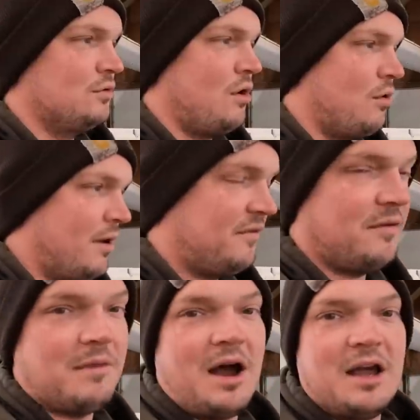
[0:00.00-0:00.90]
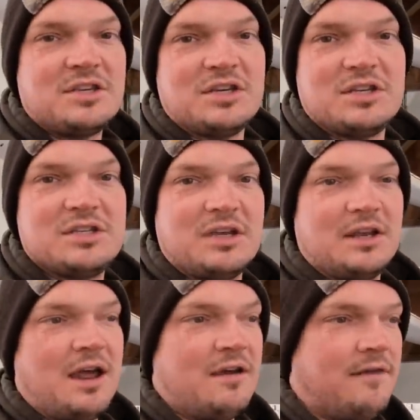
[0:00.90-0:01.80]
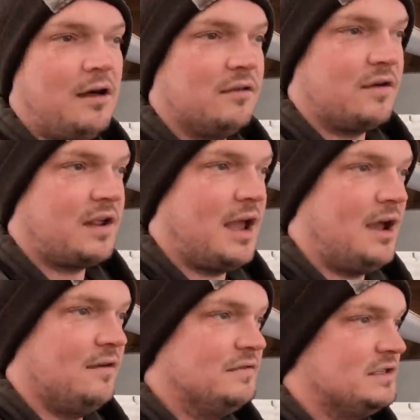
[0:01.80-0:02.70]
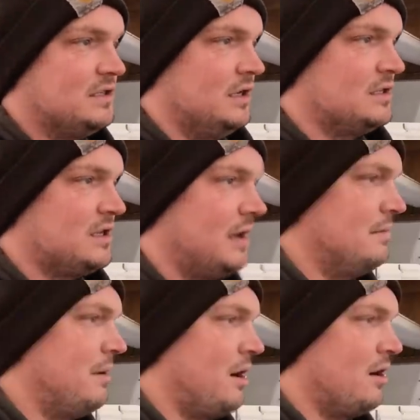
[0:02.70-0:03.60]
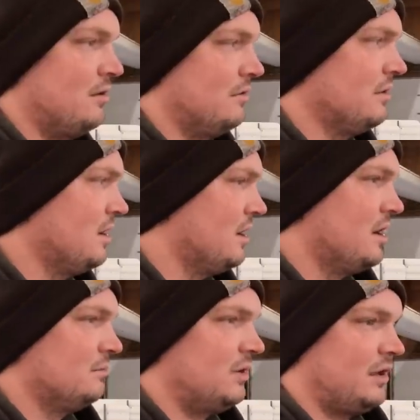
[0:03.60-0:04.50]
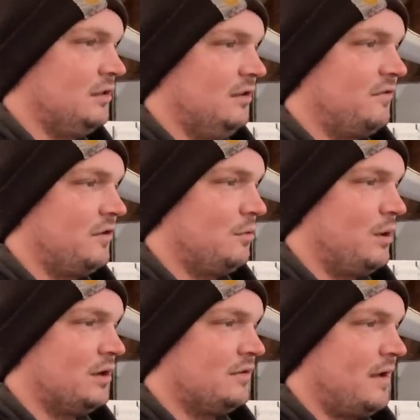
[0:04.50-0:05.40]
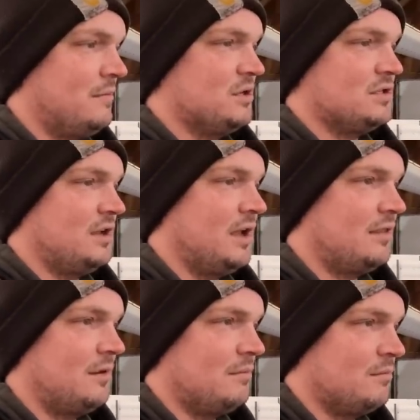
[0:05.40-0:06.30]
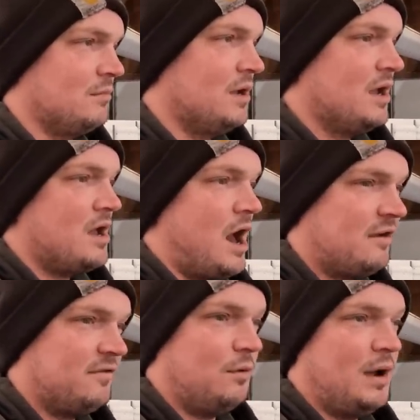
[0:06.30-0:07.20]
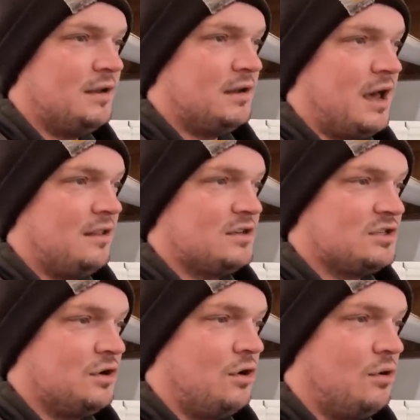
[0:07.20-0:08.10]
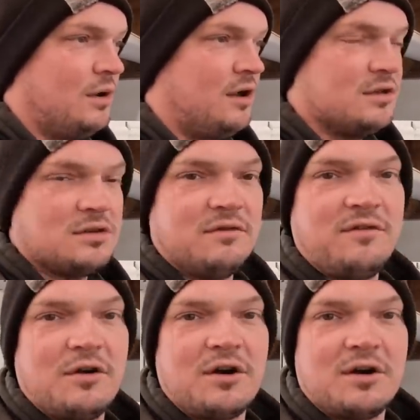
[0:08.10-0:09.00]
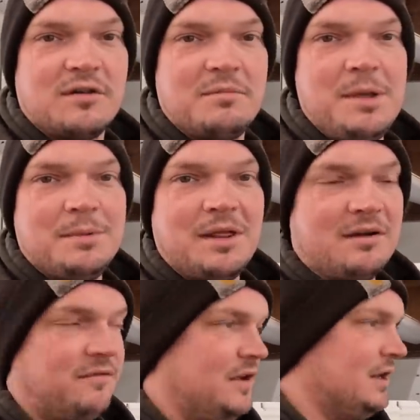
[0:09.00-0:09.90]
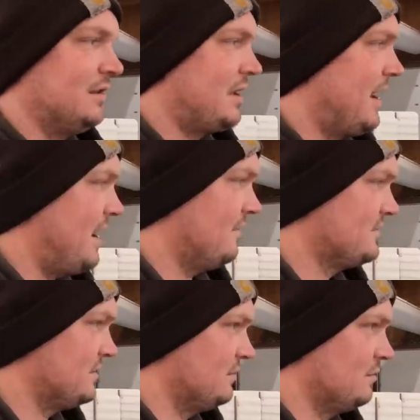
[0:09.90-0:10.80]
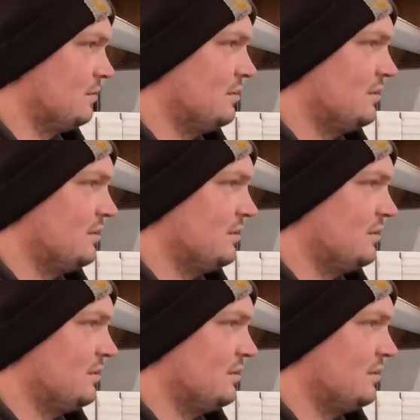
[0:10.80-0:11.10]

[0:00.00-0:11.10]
go away from the hutches and have all of our calves inside a barn, particularly for the winter time, just to get them out of the wind and out of the snow, and also for the people that are feeding the calves to